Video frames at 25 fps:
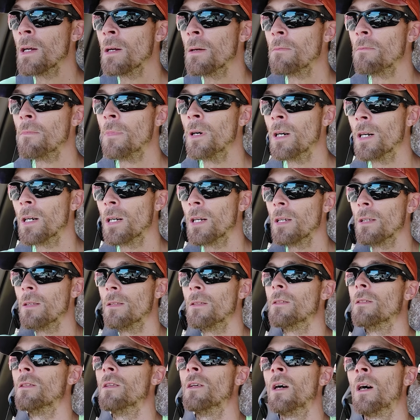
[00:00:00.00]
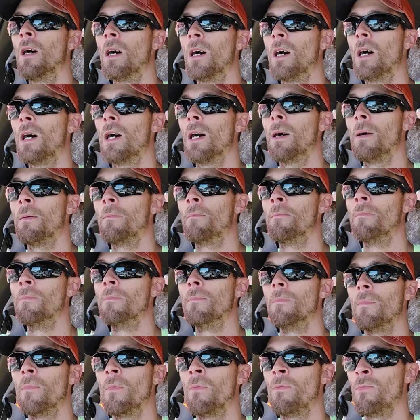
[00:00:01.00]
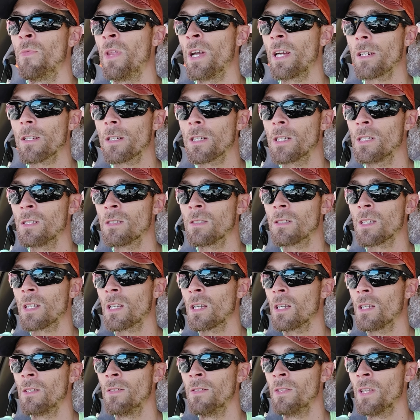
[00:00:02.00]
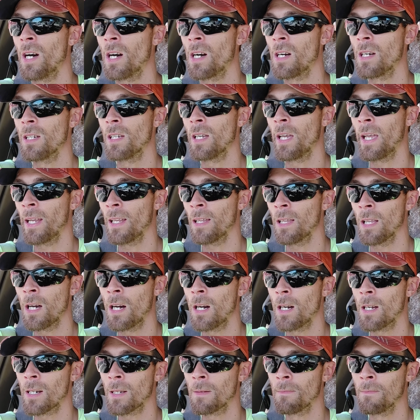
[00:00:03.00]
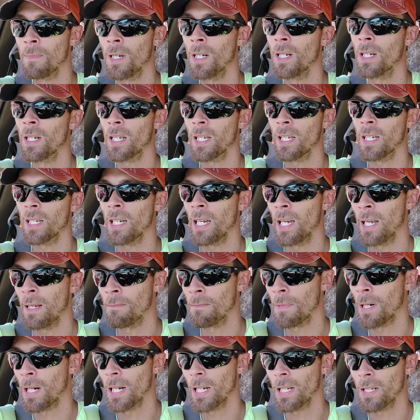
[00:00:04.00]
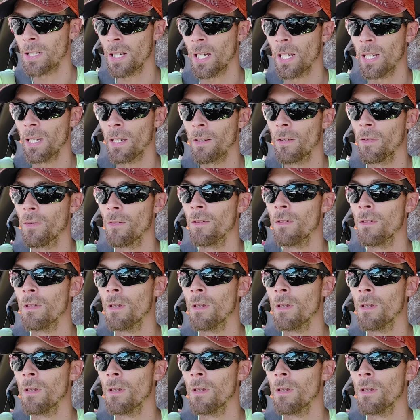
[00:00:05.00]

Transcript: But there is not a lot of money in my town.